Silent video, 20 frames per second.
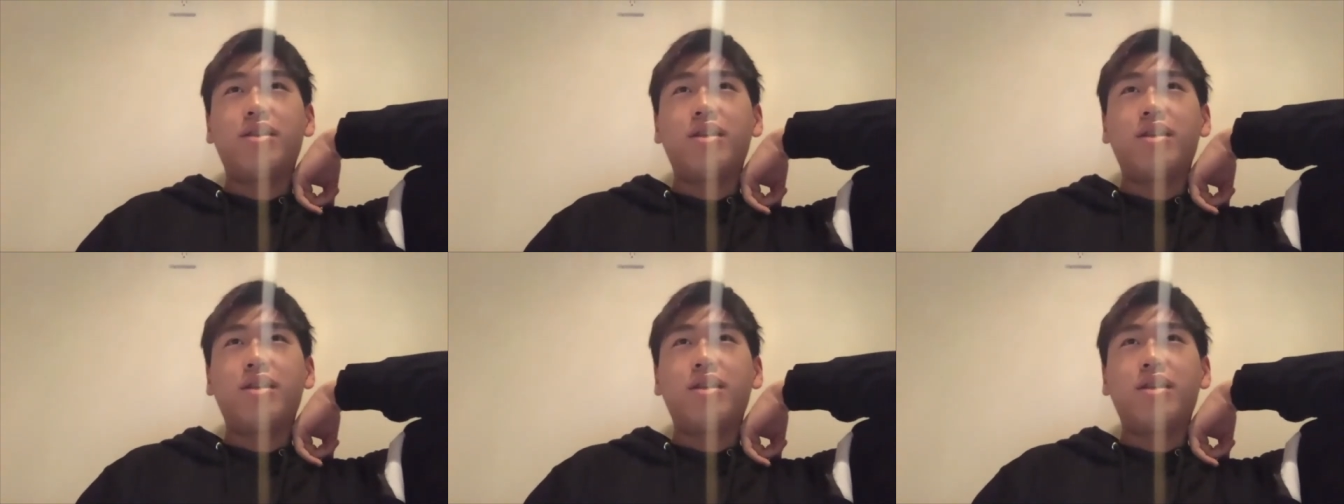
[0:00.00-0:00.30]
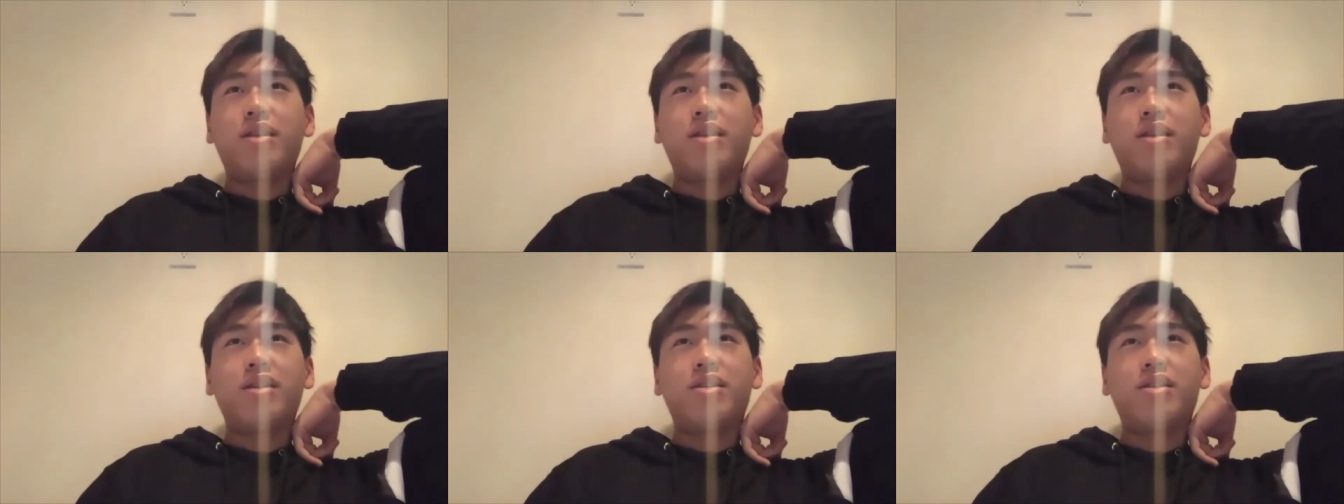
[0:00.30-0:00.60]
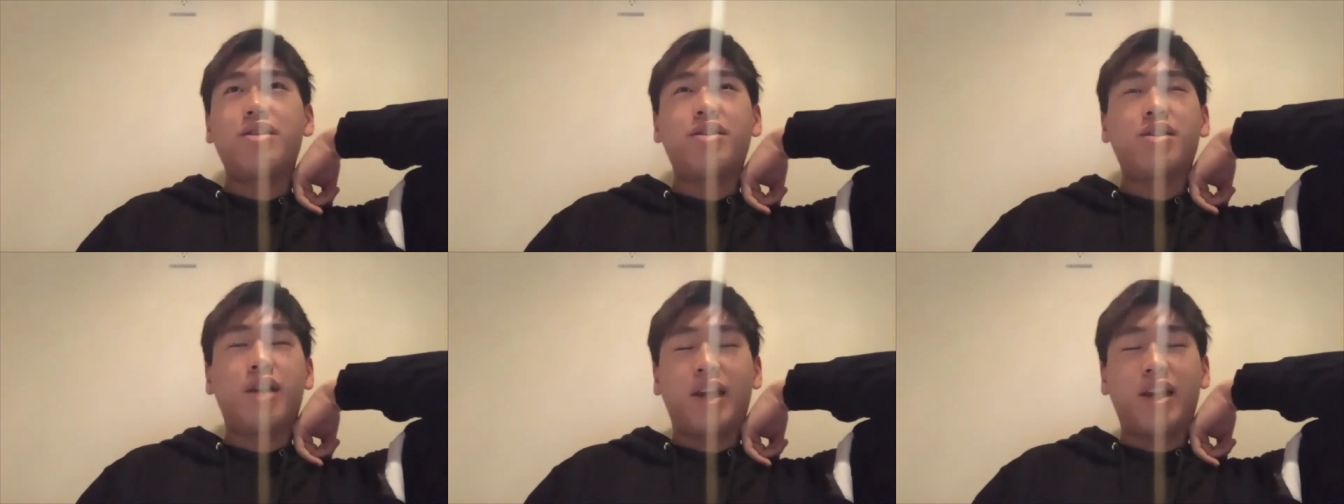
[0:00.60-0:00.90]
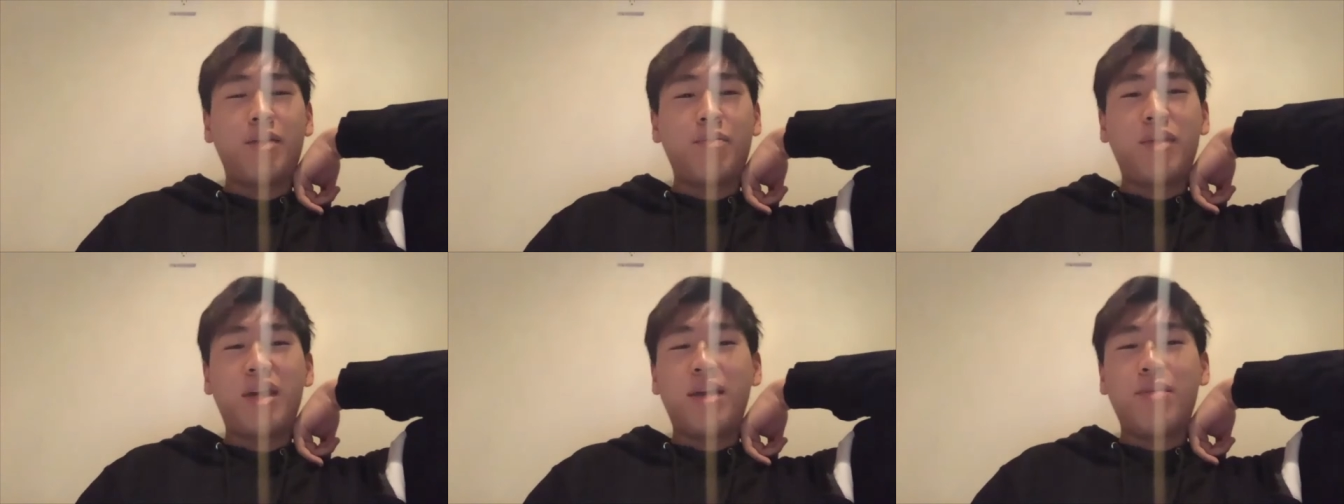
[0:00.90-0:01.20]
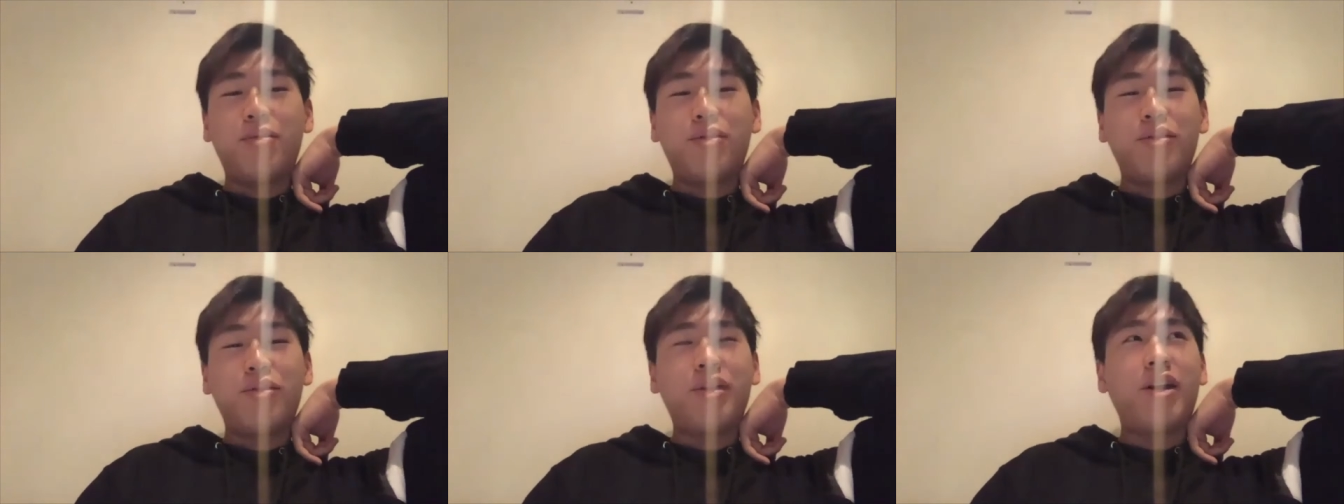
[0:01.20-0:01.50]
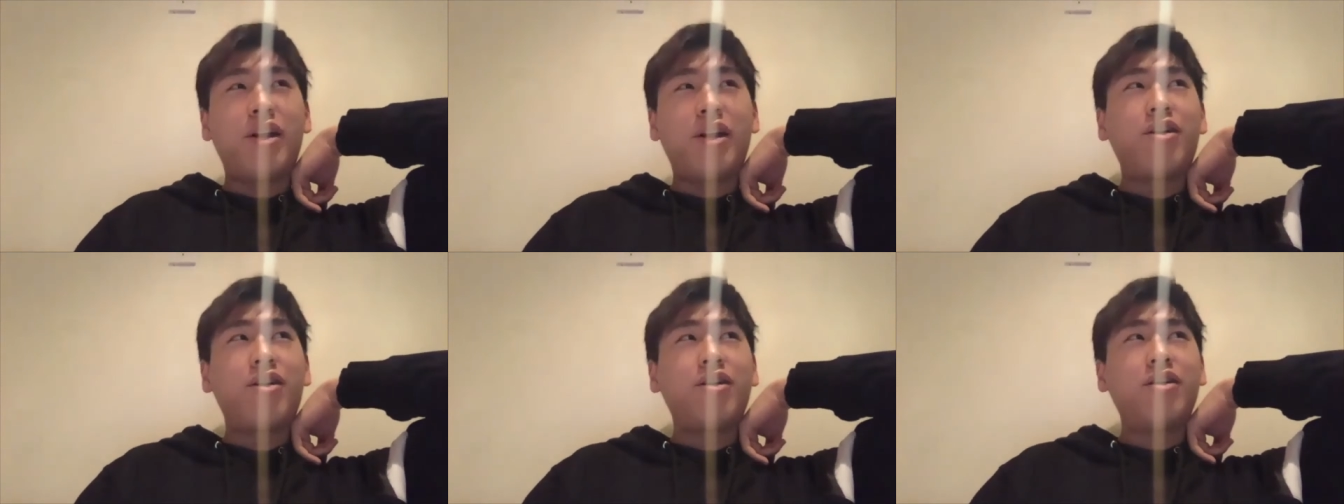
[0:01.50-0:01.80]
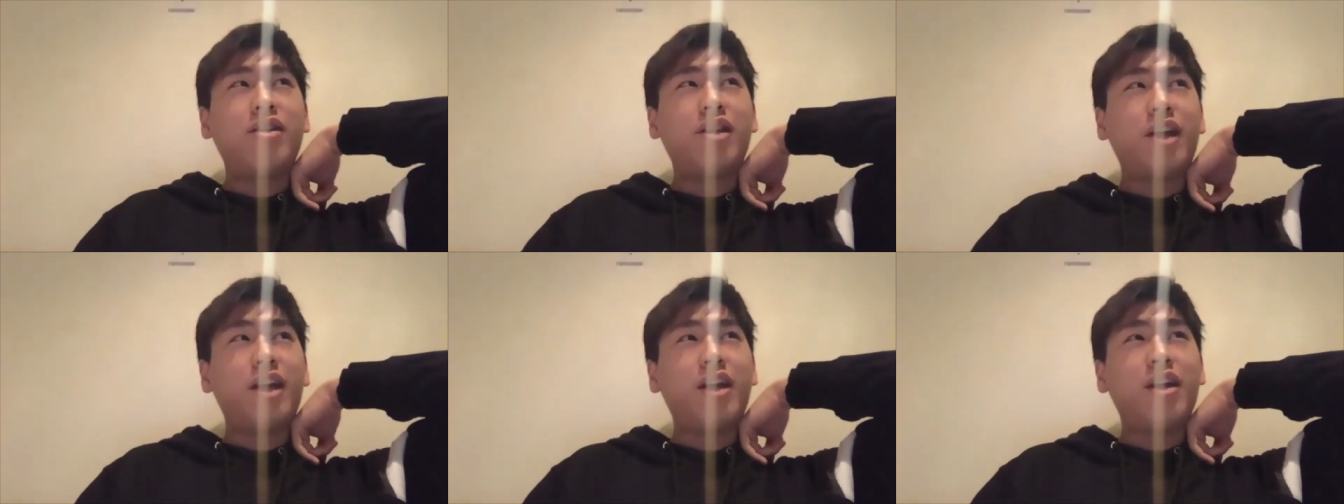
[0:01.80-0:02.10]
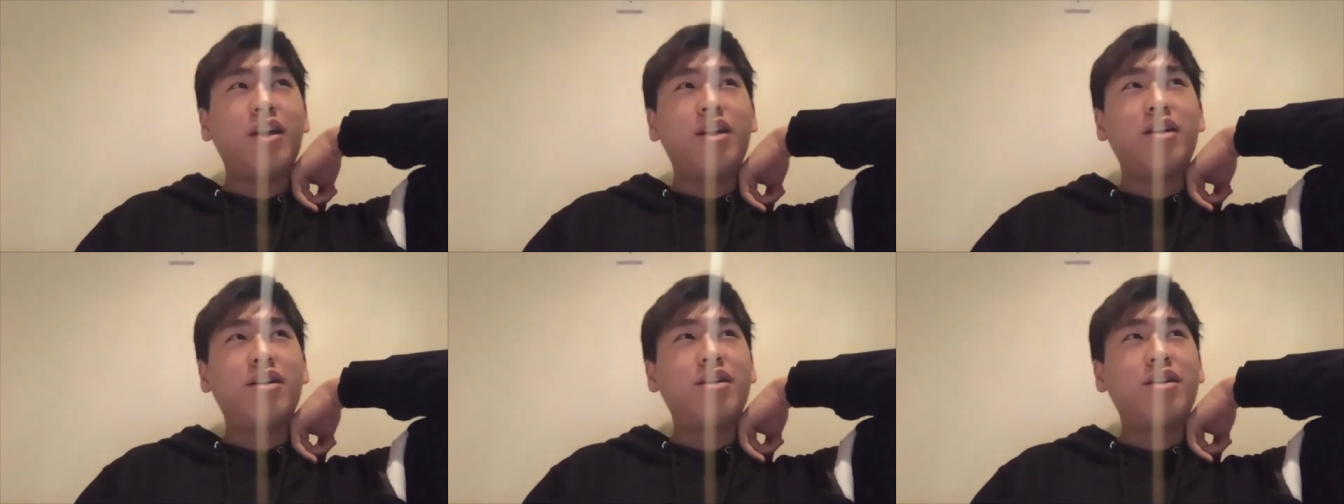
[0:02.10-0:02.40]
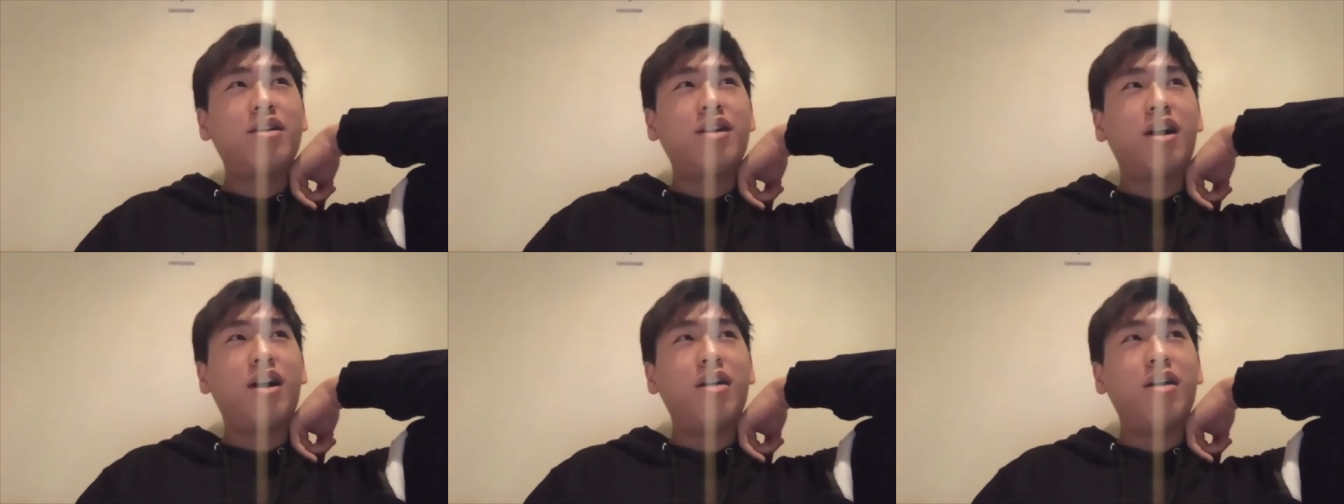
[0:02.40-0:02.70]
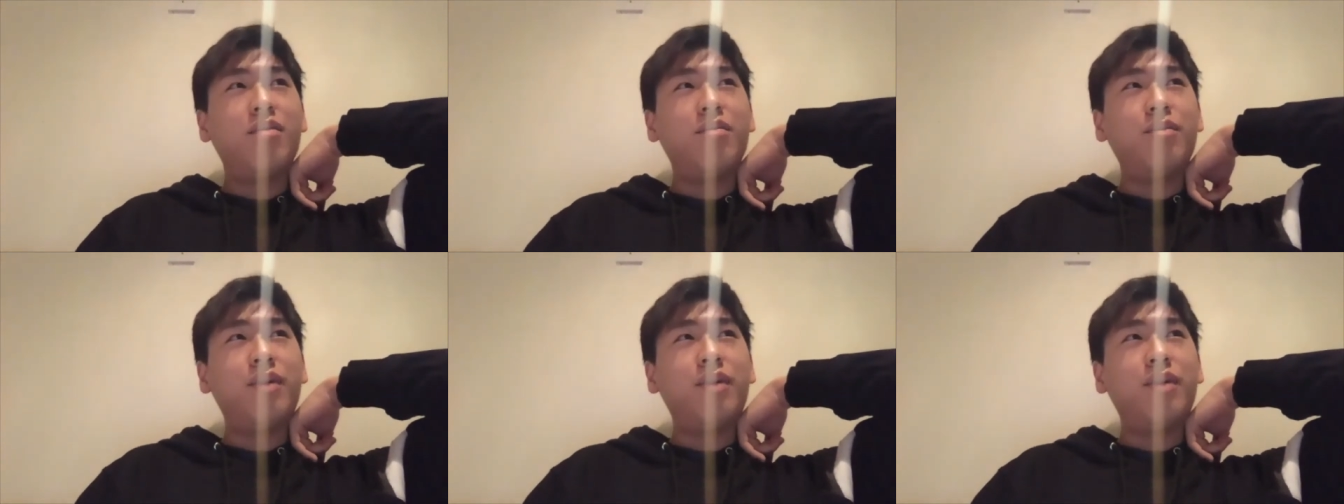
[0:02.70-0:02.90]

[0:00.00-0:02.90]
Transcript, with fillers: it's just like the people there like um,